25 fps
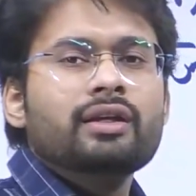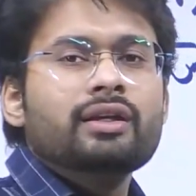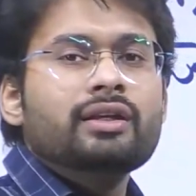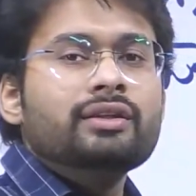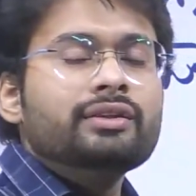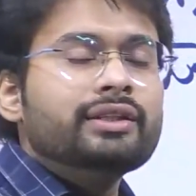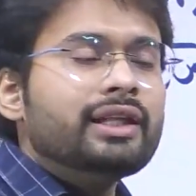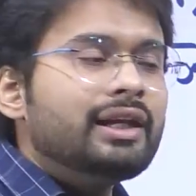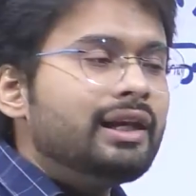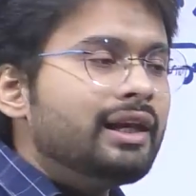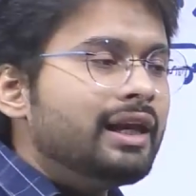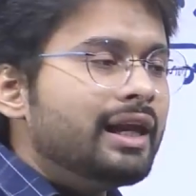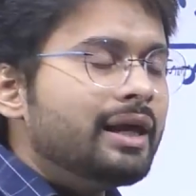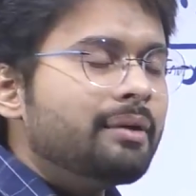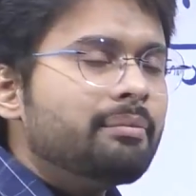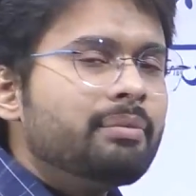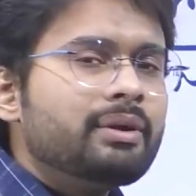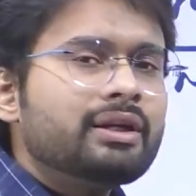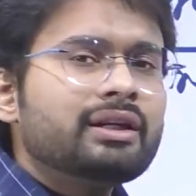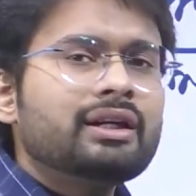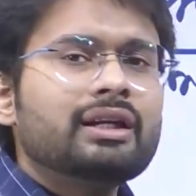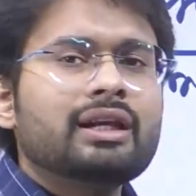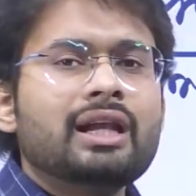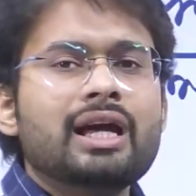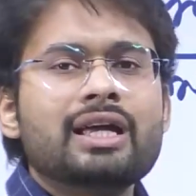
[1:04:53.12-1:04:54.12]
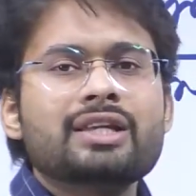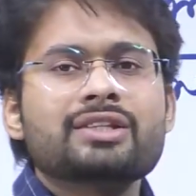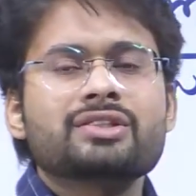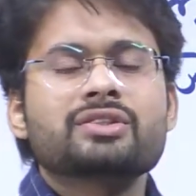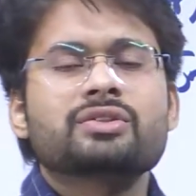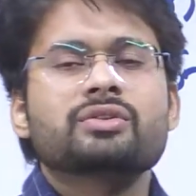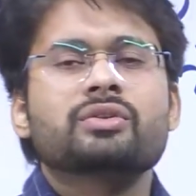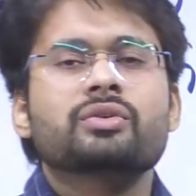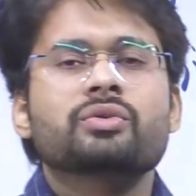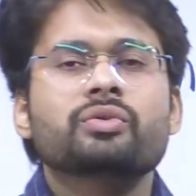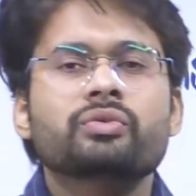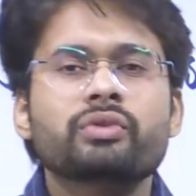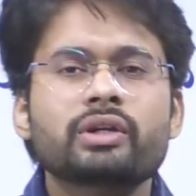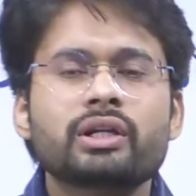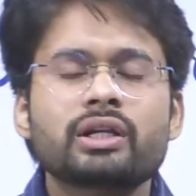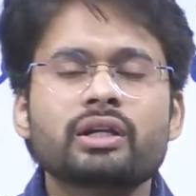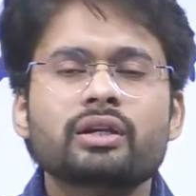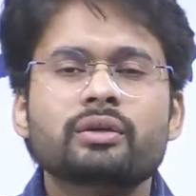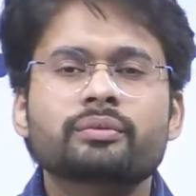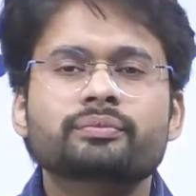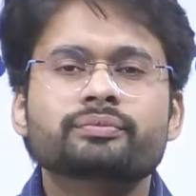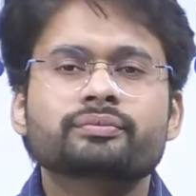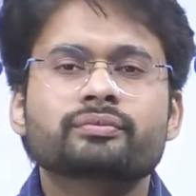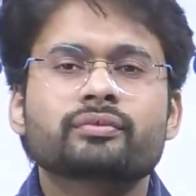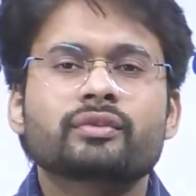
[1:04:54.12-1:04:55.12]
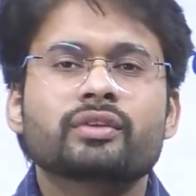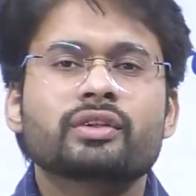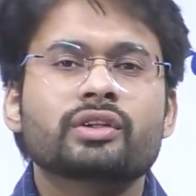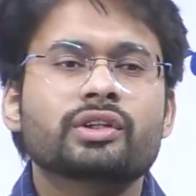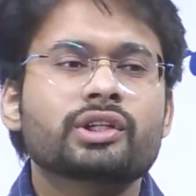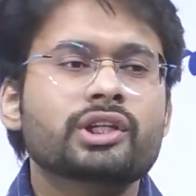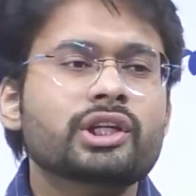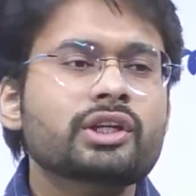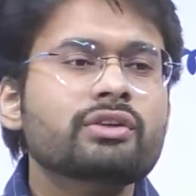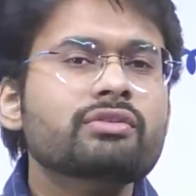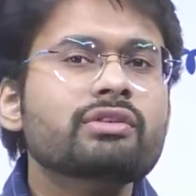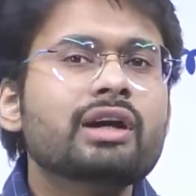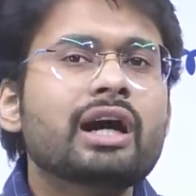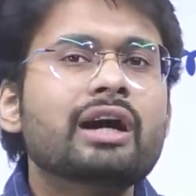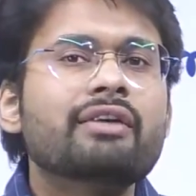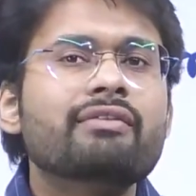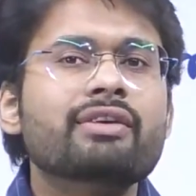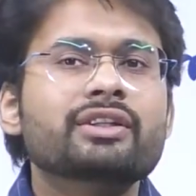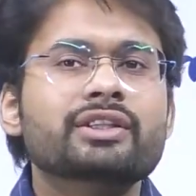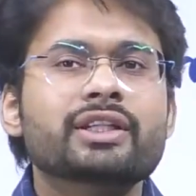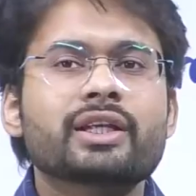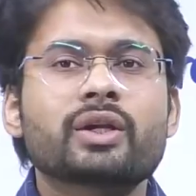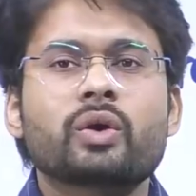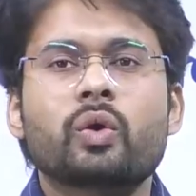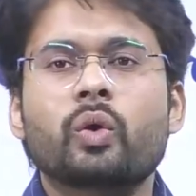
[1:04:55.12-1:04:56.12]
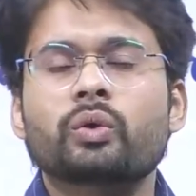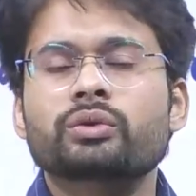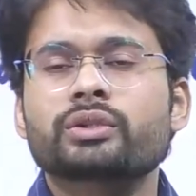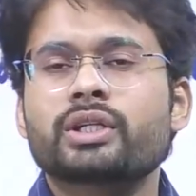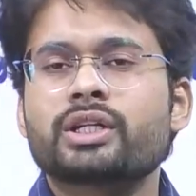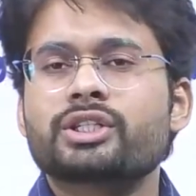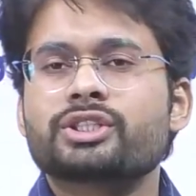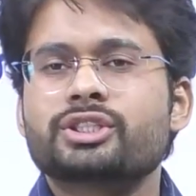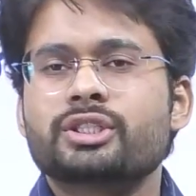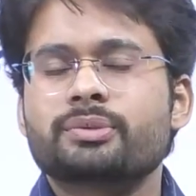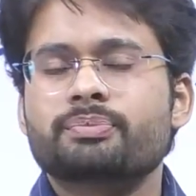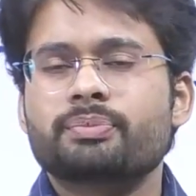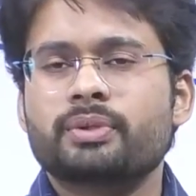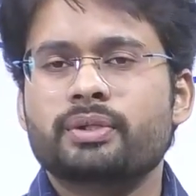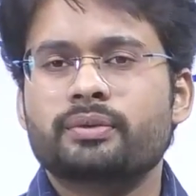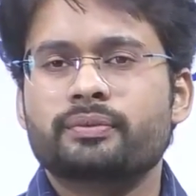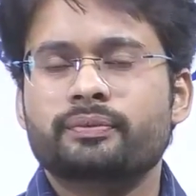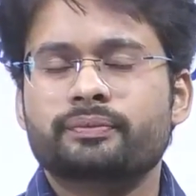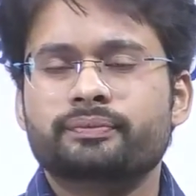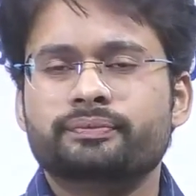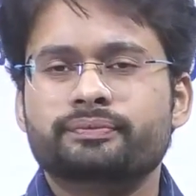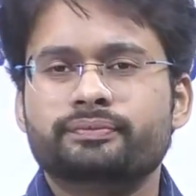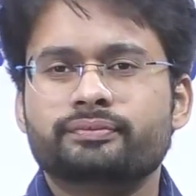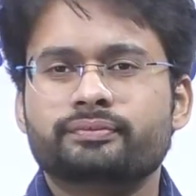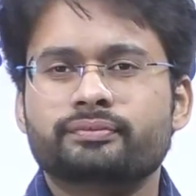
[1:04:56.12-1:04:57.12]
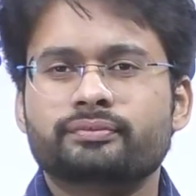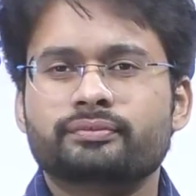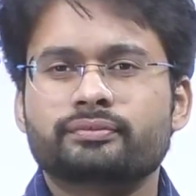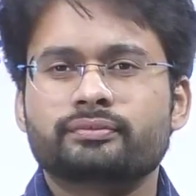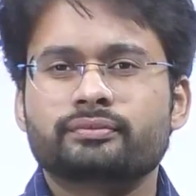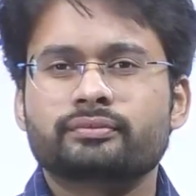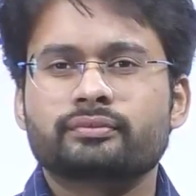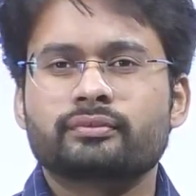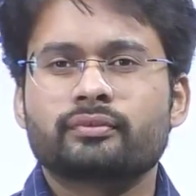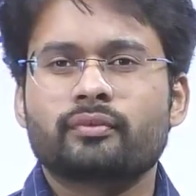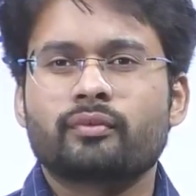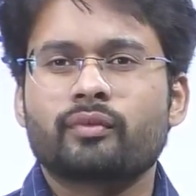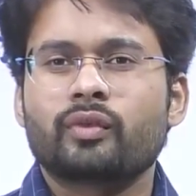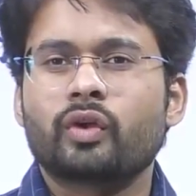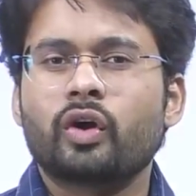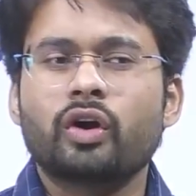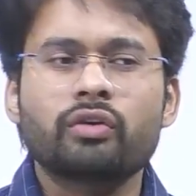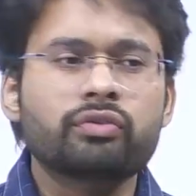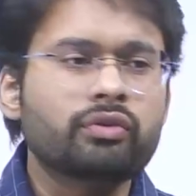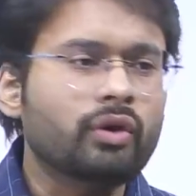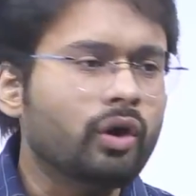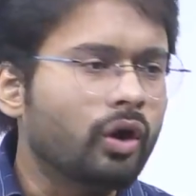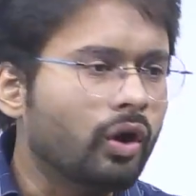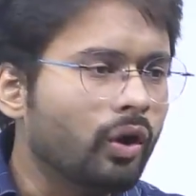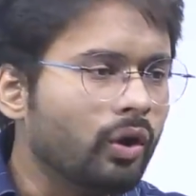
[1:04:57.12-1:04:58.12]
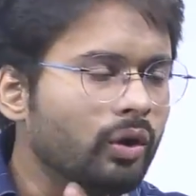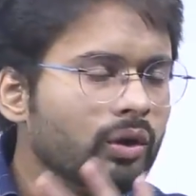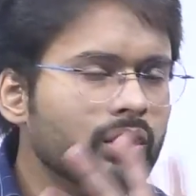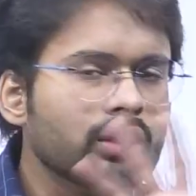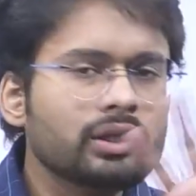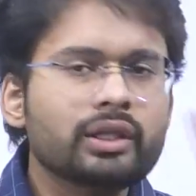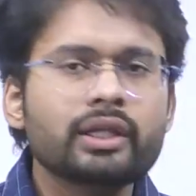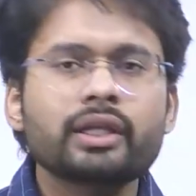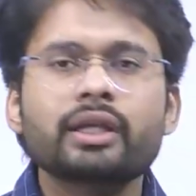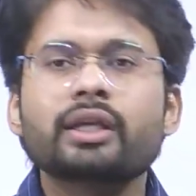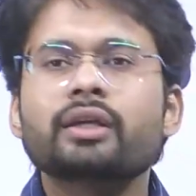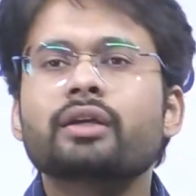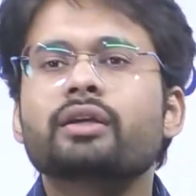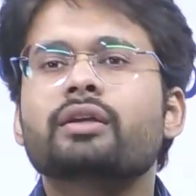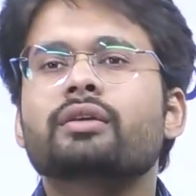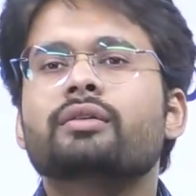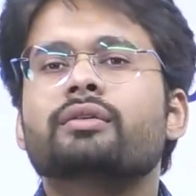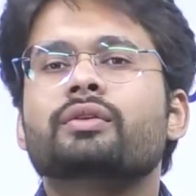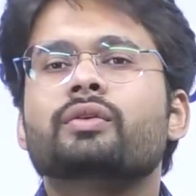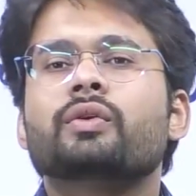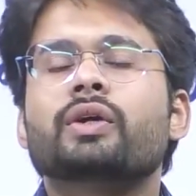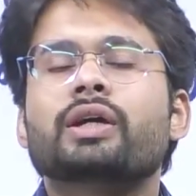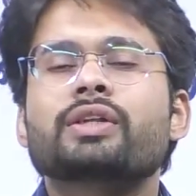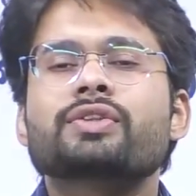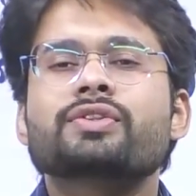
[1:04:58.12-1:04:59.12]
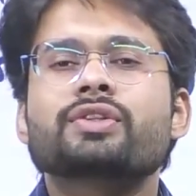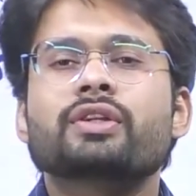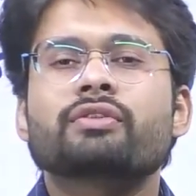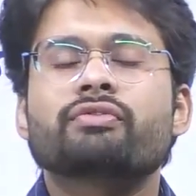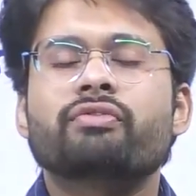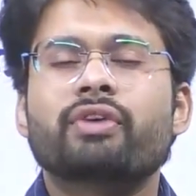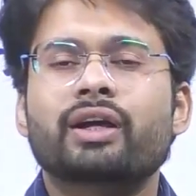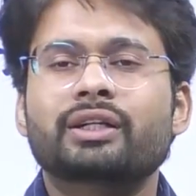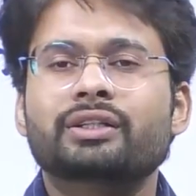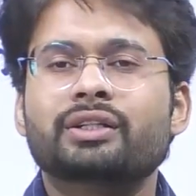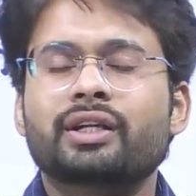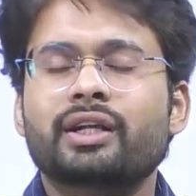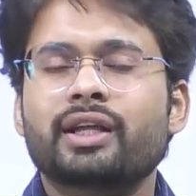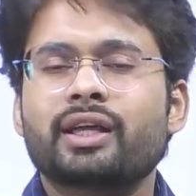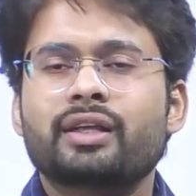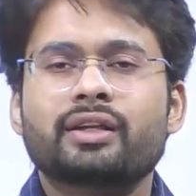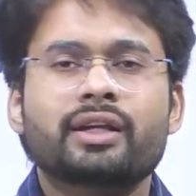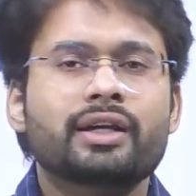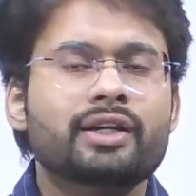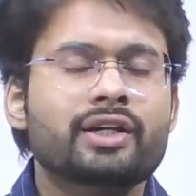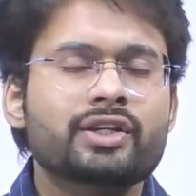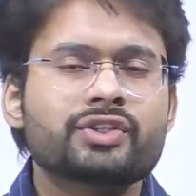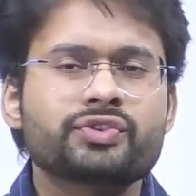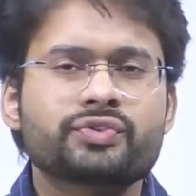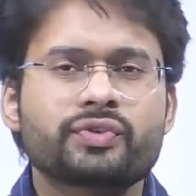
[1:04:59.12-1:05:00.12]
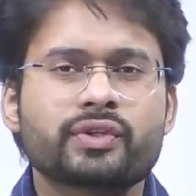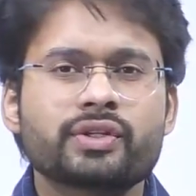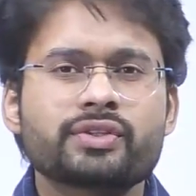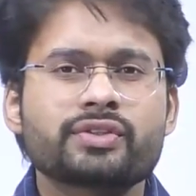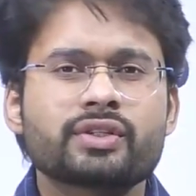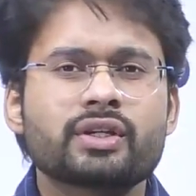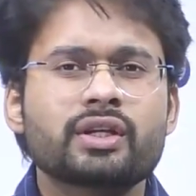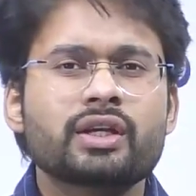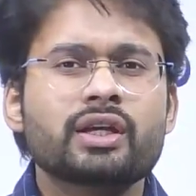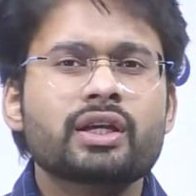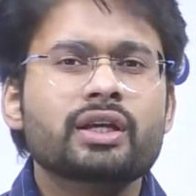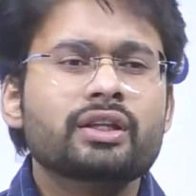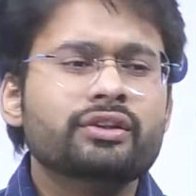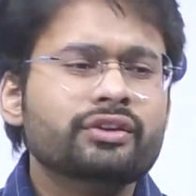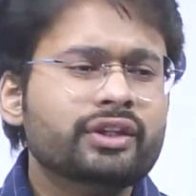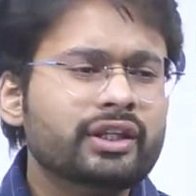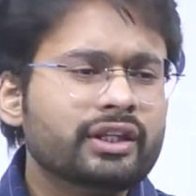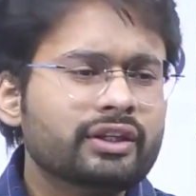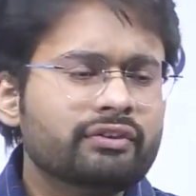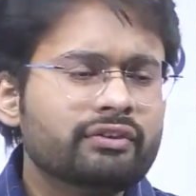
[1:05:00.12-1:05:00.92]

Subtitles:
The labor class will give away their ownership of all the, you can say, factory and industries. They